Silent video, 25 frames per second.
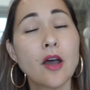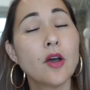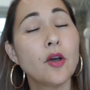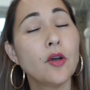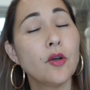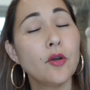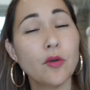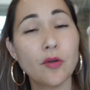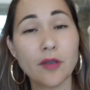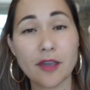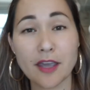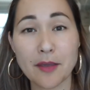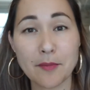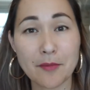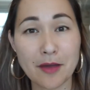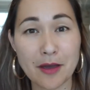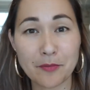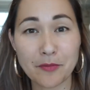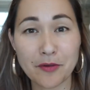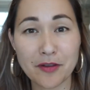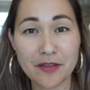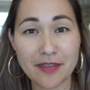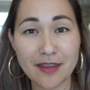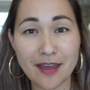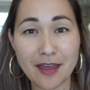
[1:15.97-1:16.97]
Who came
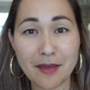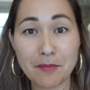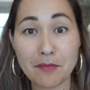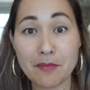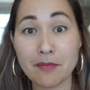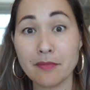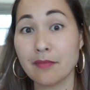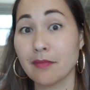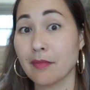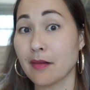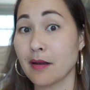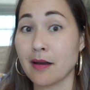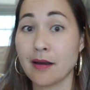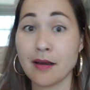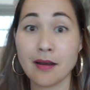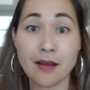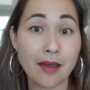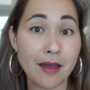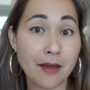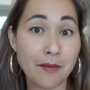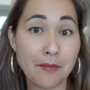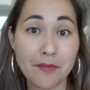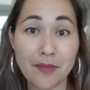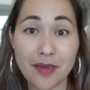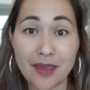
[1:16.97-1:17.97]
up with them?
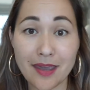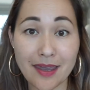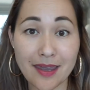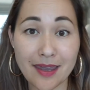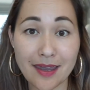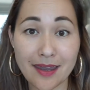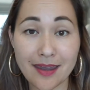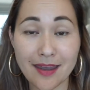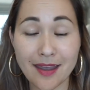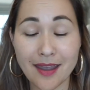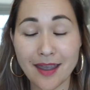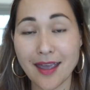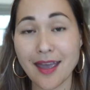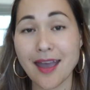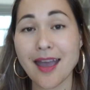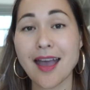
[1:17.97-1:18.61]
Not me.